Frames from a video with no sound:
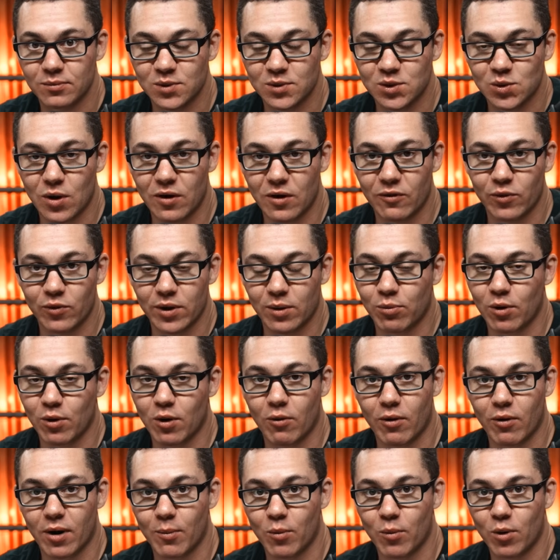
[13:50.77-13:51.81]
12-week
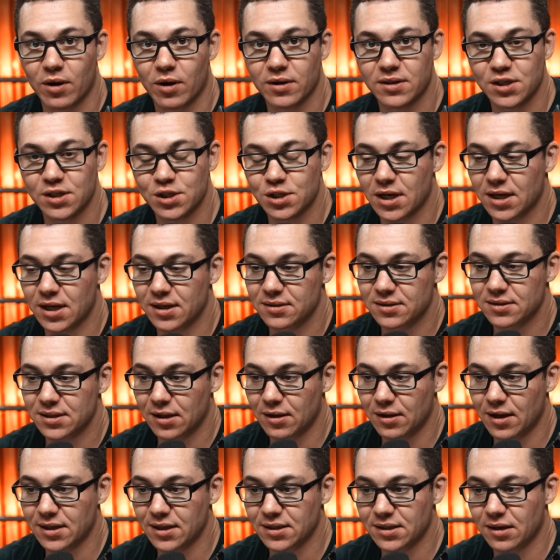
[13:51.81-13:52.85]
program where I teach you how to
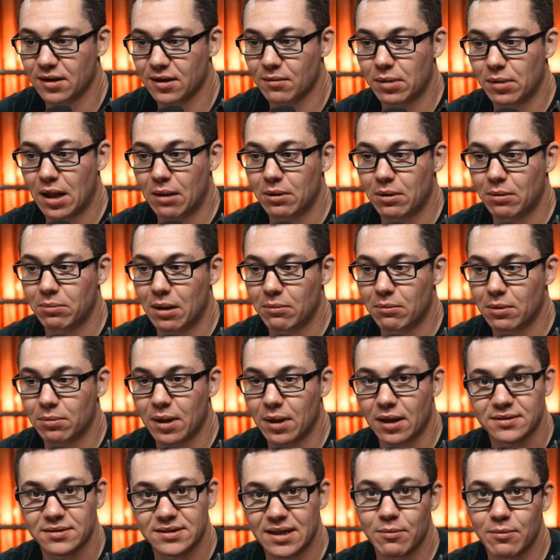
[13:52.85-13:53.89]
sell high ticket, blah, blah, blah, blah,
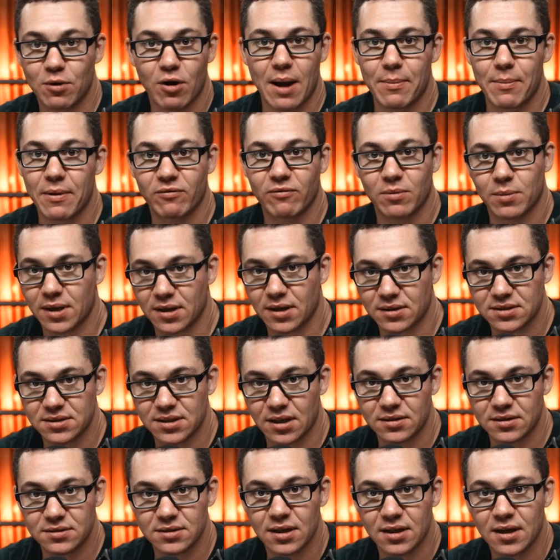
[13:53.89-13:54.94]
blah. Same crap everybody else
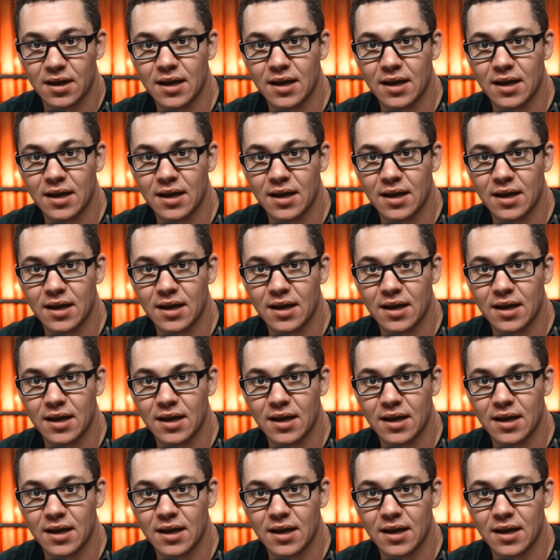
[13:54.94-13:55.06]
sells.